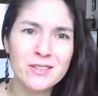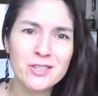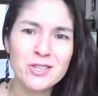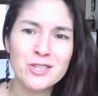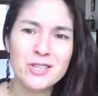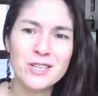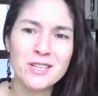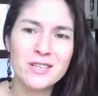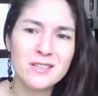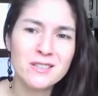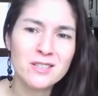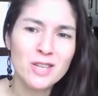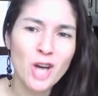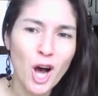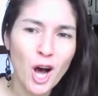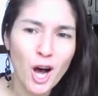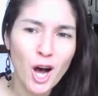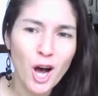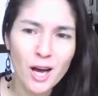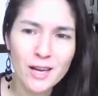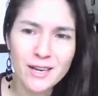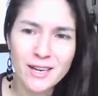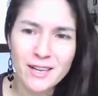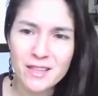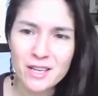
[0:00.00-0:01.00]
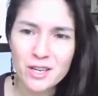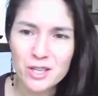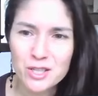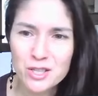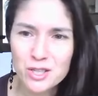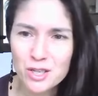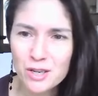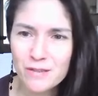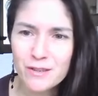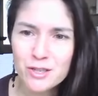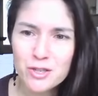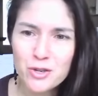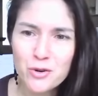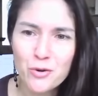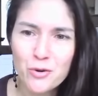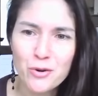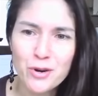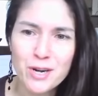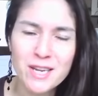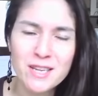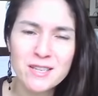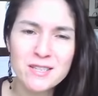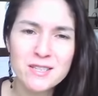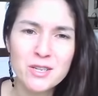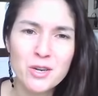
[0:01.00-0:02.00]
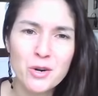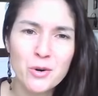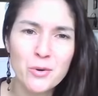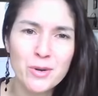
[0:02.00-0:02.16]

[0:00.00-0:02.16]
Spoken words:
and she taught at the conservatory,